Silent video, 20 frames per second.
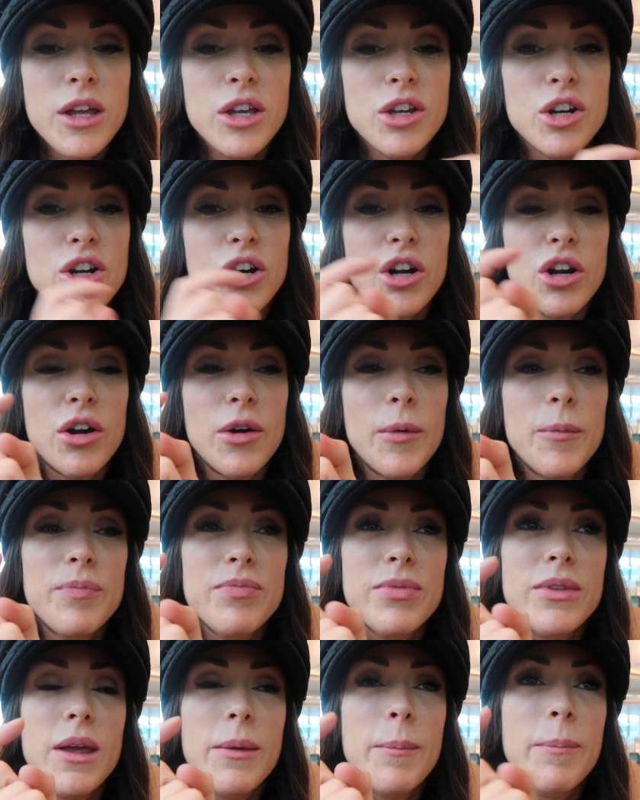your
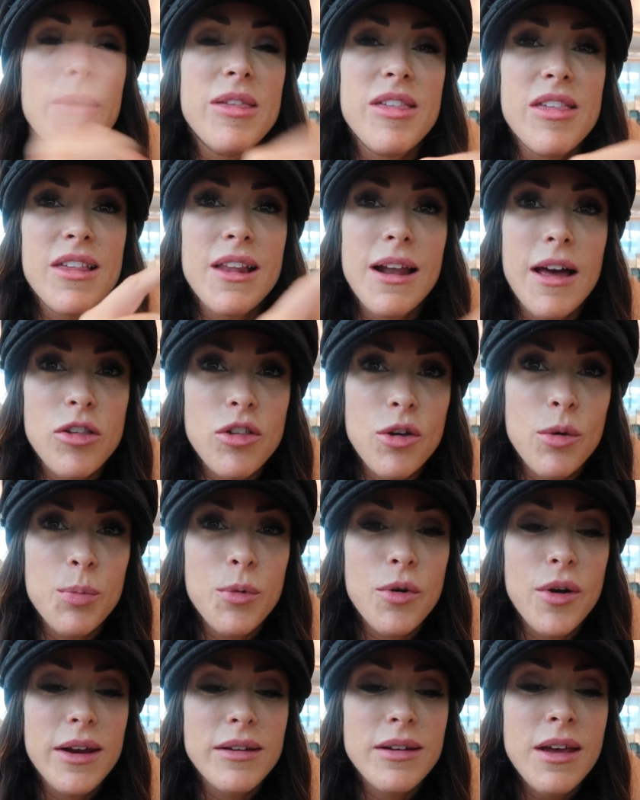business class
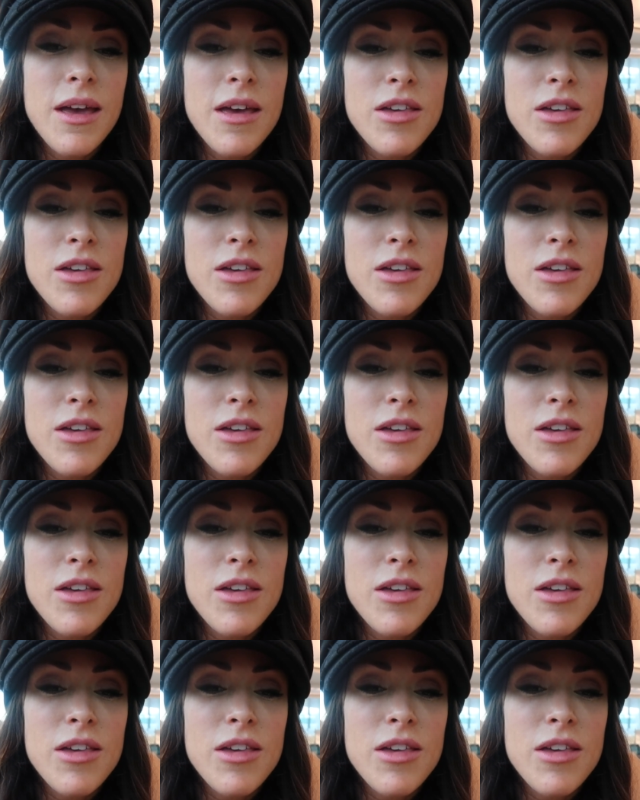upgrade.